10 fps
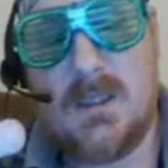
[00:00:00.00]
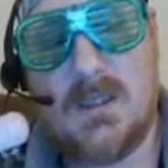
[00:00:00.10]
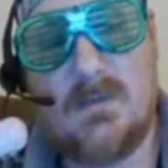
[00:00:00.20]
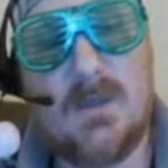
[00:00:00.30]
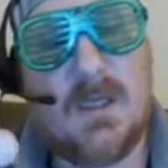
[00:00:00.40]

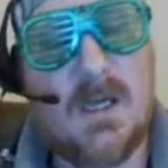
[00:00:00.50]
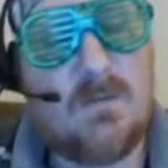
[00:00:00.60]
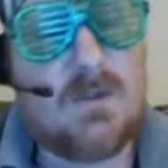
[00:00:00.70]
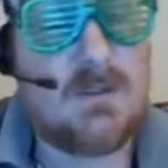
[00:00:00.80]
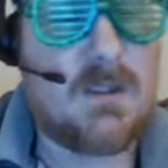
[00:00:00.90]
Leave me a comment
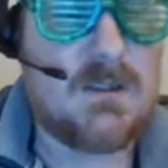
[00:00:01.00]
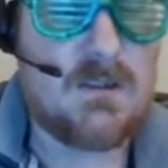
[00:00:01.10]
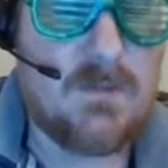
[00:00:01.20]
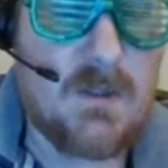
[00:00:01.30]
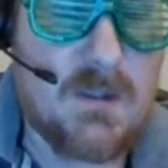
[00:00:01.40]
with your thoughts
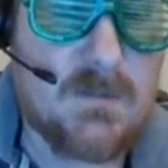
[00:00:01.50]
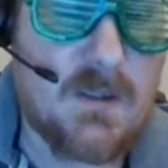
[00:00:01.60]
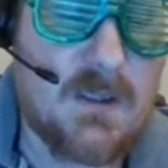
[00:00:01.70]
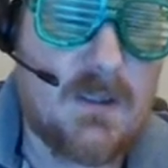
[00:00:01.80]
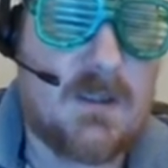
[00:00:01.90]
and opinions about
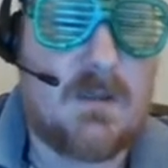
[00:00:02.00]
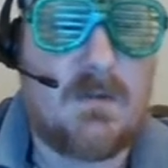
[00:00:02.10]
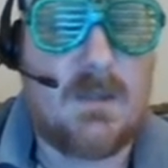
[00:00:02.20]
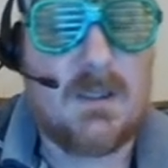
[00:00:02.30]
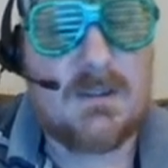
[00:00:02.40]
anything and
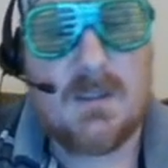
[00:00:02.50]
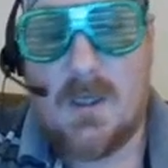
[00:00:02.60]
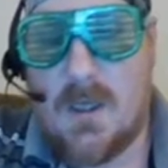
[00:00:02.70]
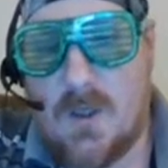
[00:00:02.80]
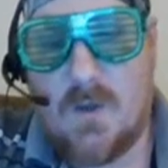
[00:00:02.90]
everything I said.
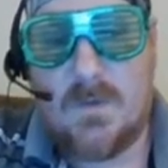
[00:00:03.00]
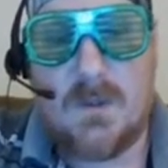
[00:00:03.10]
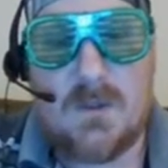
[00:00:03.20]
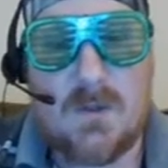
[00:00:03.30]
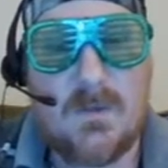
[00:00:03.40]
Hope you
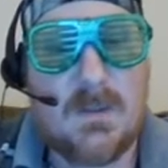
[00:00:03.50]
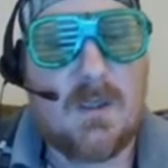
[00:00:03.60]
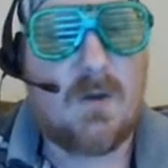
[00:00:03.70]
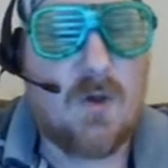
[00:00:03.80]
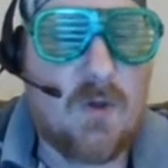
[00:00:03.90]
enjoyed the
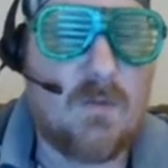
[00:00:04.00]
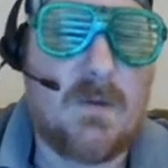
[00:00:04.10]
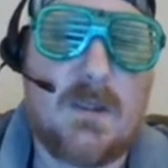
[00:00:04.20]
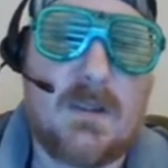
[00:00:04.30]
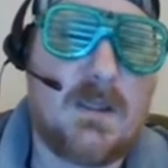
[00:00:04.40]
video. Hope
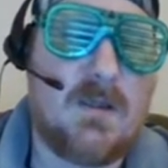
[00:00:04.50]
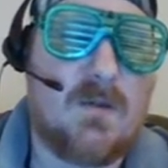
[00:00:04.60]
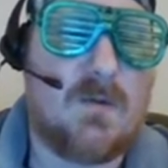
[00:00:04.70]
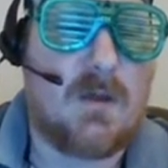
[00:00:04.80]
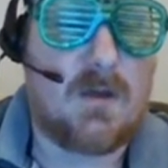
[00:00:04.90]
that
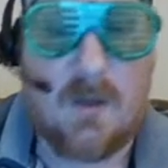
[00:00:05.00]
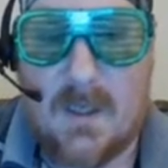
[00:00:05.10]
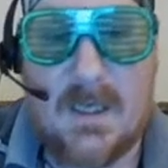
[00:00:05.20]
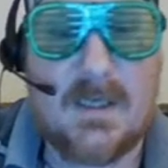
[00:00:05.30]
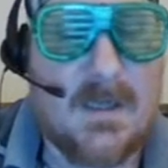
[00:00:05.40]
you are
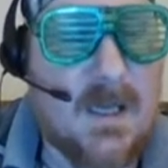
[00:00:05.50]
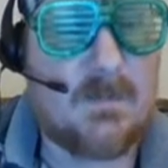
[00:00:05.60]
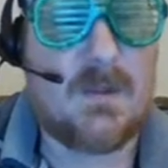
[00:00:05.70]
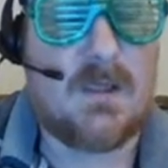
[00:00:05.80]
glad and happy that